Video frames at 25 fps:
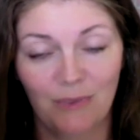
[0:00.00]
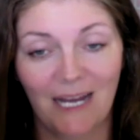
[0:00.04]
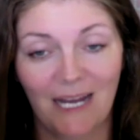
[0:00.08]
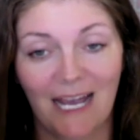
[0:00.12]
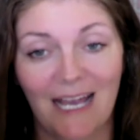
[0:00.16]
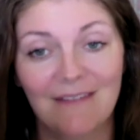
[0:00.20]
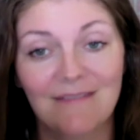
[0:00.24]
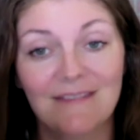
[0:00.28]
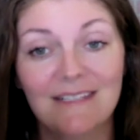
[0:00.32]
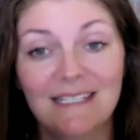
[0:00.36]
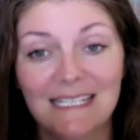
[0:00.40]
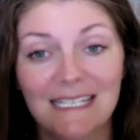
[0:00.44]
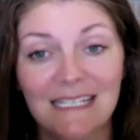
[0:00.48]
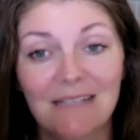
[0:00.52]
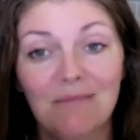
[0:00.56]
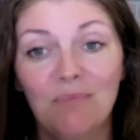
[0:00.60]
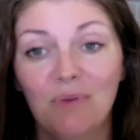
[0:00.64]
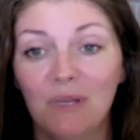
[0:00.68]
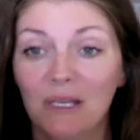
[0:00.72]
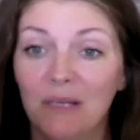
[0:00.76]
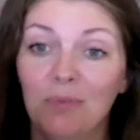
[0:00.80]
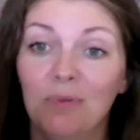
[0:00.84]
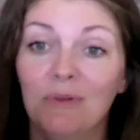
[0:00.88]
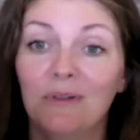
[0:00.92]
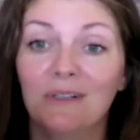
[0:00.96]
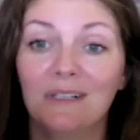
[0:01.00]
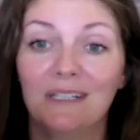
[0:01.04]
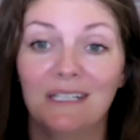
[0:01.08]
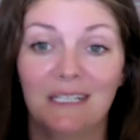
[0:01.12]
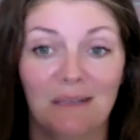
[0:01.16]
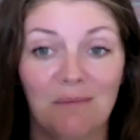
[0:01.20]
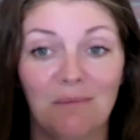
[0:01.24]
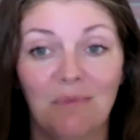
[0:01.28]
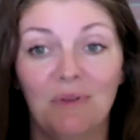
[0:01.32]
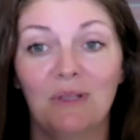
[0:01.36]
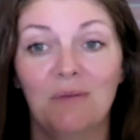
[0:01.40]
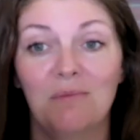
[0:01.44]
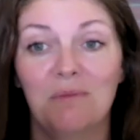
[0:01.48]
but I've seen people
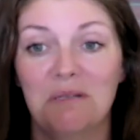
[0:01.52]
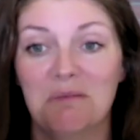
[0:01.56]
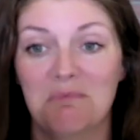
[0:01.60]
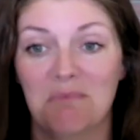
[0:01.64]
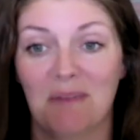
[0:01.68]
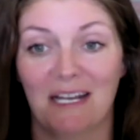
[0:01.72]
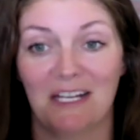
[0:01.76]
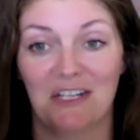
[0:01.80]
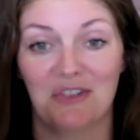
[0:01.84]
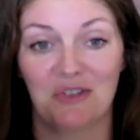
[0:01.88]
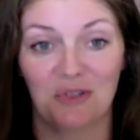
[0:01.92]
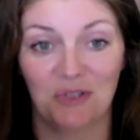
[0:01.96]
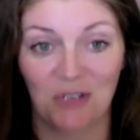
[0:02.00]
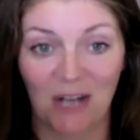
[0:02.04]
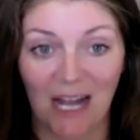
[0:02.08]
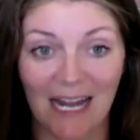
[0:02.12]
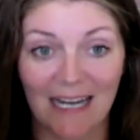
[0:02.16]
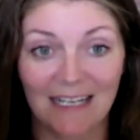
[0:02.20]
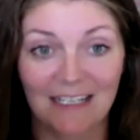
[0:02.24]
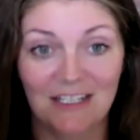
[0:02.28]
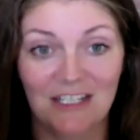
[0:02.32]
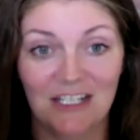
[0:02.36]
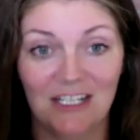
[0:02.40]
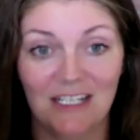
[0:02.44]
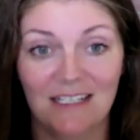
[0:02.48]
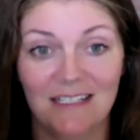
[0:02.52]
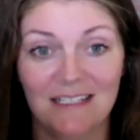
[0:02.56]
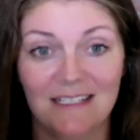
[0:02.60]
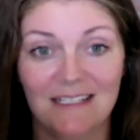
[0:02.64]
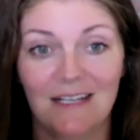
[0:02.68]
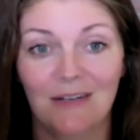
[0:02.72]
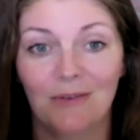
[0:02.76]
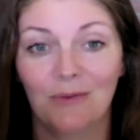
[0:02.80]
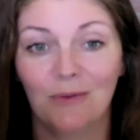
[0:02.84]
implement my strategies